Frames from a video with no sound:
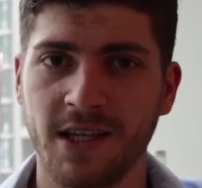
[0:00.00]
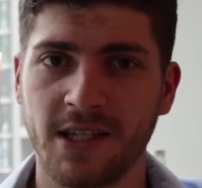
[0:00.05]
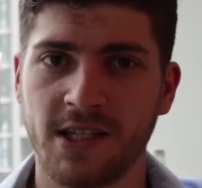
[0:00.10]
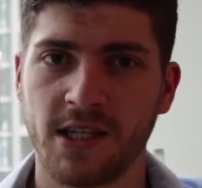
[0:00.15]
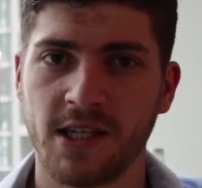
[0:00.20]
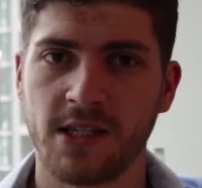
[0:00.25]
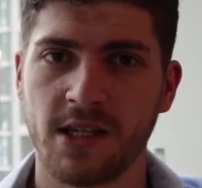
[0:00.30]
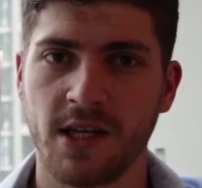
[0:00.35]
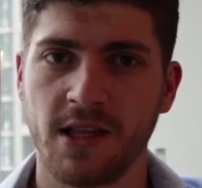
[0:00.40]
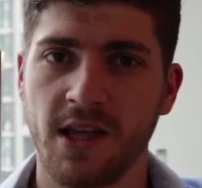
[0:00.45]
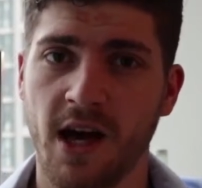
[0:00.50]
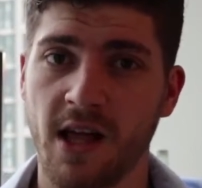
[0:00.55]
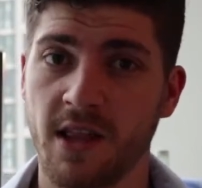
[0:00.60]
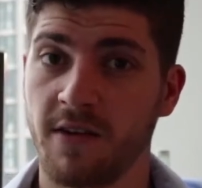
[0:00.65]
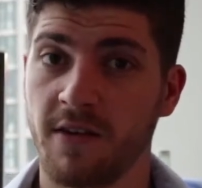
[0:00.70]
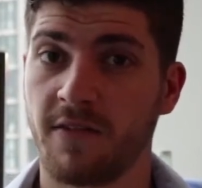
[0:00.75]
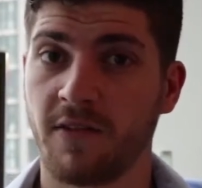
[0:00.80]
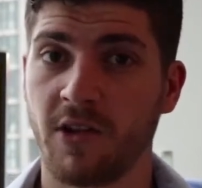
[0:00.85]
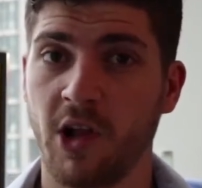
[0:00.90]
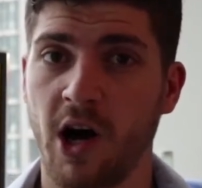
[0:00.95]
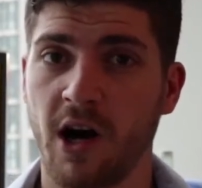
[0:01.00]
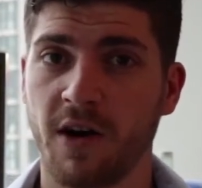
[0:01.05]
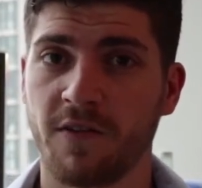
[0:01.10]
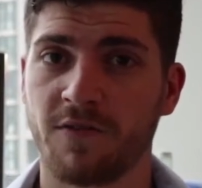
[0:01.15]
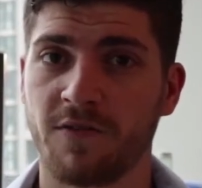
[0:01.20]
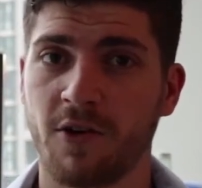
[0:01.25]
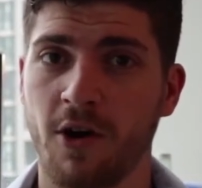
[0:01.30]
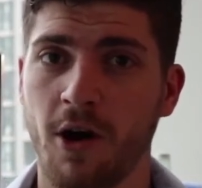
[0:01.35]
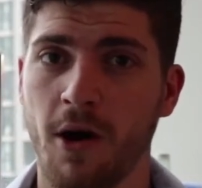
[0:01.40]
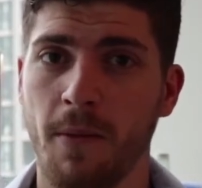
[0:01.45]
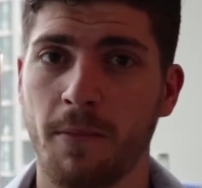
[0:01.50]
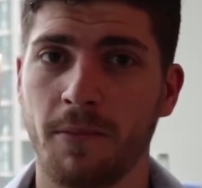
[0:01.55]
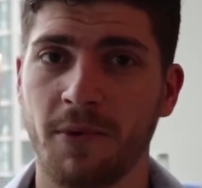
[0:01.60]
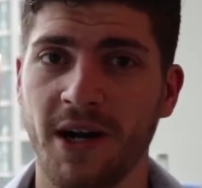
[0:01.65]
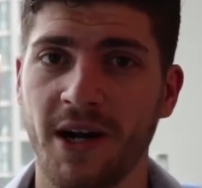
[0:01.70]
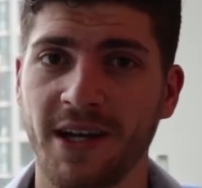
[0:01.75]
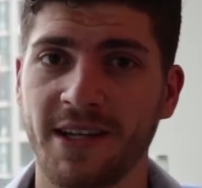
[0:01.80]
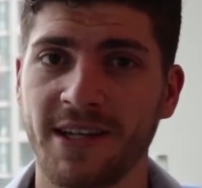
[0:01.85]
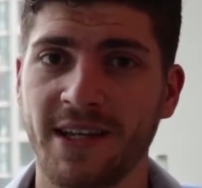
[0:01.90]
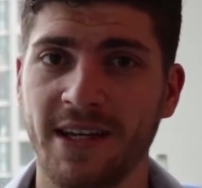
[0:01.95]
this is another vlog from
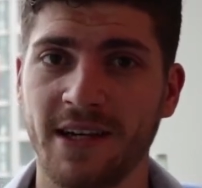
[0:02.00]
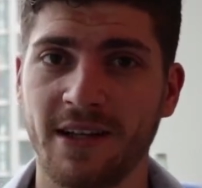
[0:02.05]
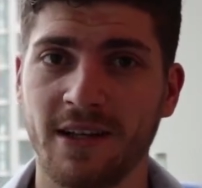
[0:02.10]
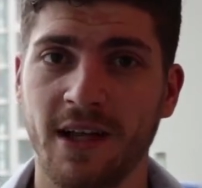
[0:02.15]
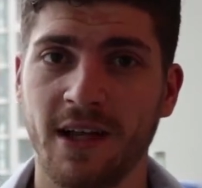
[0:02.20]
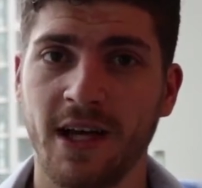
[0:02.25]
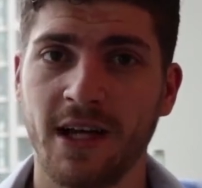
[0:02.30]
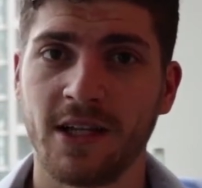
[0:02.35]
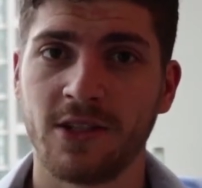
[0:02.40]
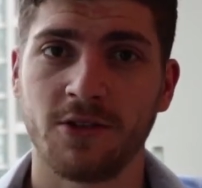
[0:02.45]
BragDeal.